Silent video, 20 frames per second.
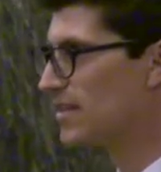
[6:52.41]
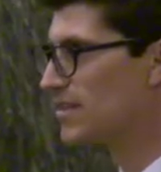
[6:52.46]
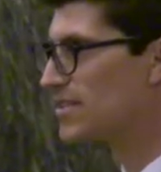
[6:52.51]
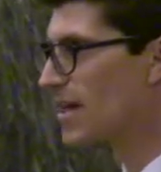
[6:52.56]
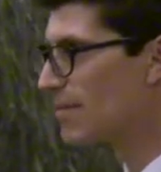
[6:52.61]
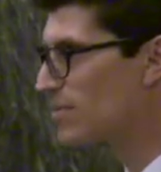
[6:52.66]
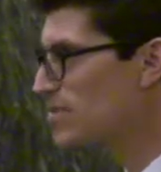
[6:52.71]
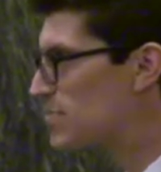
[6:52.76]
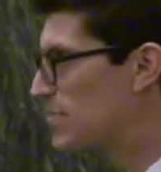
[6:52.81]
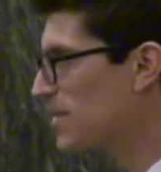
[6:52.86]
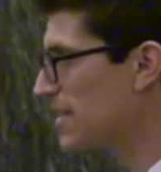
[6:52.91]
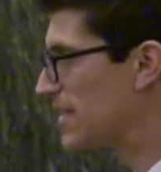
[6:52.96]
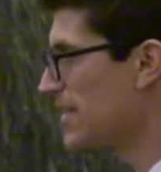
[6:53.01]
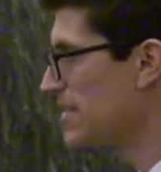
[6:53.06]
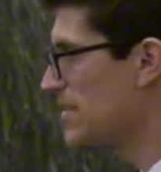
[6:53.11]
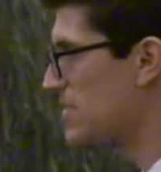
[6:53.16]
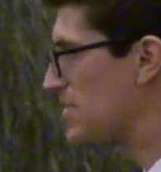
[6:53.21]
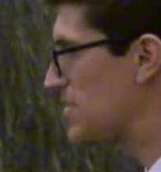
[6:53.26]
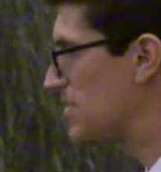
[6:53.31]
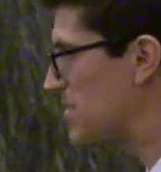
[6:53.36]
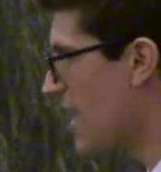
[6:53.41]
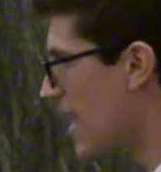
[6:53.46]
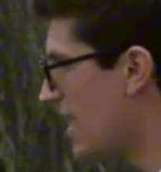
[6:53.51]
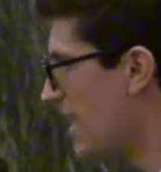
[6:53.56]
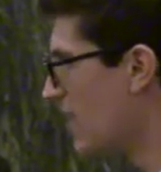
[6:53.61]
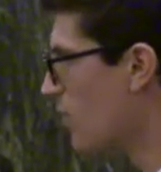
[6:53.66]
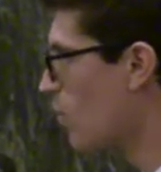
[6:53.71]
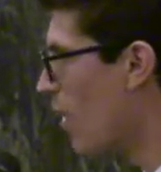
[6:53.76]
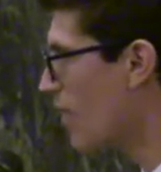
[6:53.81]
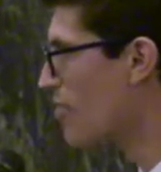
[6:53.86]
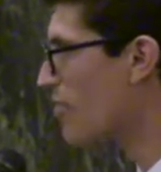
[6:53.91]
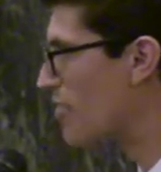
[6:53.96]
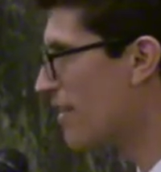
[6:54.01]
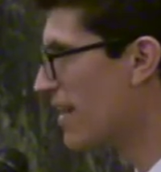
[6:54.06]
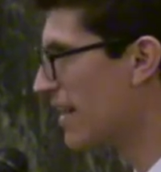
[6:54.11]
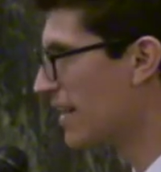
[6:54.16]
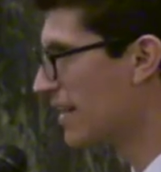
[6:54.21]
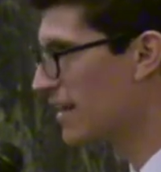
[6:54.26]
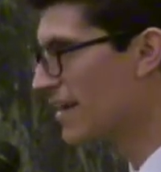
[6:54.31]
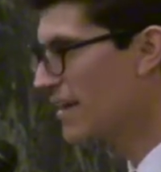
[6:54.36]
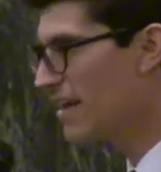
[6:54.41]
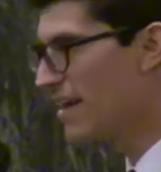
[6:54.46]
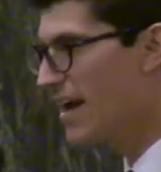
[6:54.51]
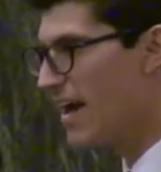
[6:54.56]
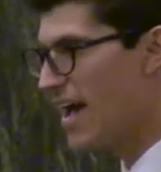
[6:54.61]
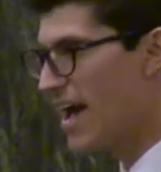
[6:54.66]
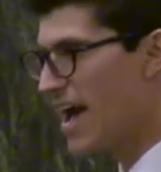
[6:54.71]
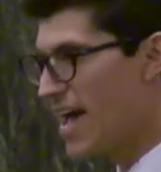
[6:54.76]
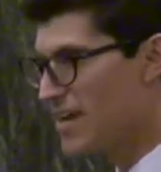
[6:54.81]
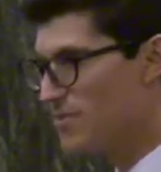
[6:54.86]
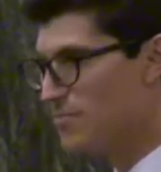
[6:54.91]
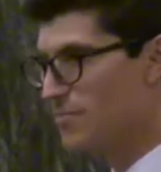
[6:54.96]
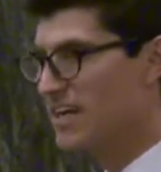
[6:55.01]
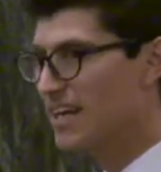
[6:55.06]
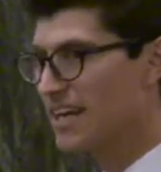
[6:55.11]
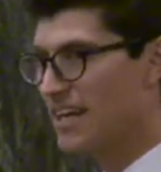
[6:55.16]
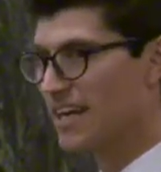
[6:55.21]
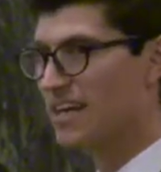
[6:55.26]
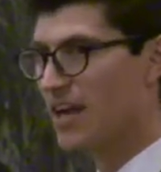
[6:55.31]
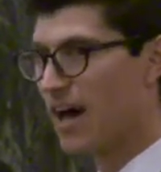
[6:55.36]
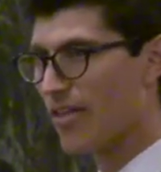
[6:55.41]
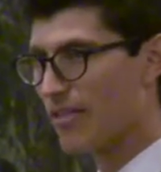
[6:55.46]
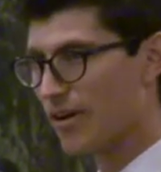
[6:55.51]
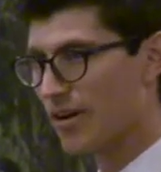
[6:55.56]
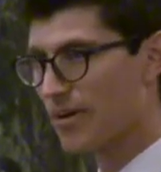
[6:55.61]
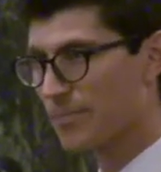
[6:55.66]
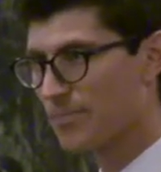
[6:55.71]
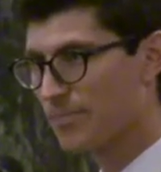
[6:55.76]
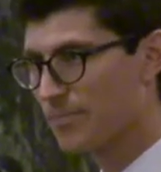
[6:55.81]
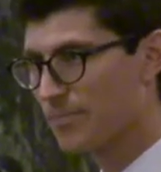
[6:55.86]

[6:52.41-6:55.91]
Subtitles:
Doublespeak is saying one thing and meaning another.